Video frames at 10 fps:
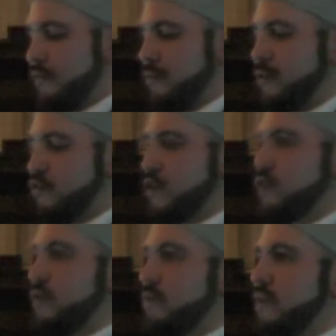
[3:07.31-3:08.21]
from the
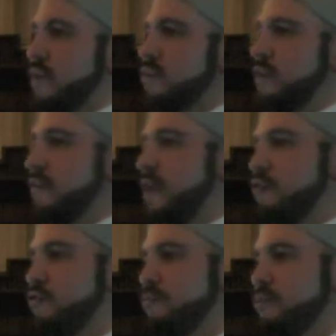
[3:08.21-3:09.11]
treasury, money was given
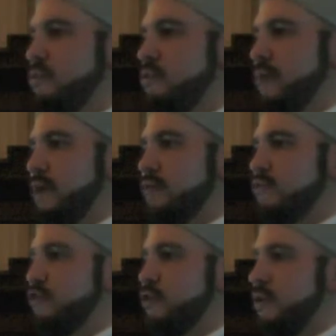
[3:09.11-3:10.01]
out to poor beggars
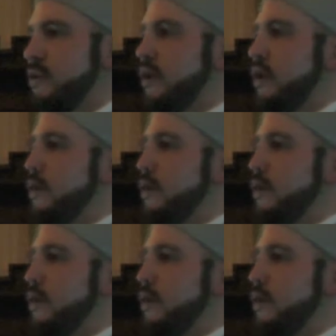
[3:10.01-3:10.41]
and so on,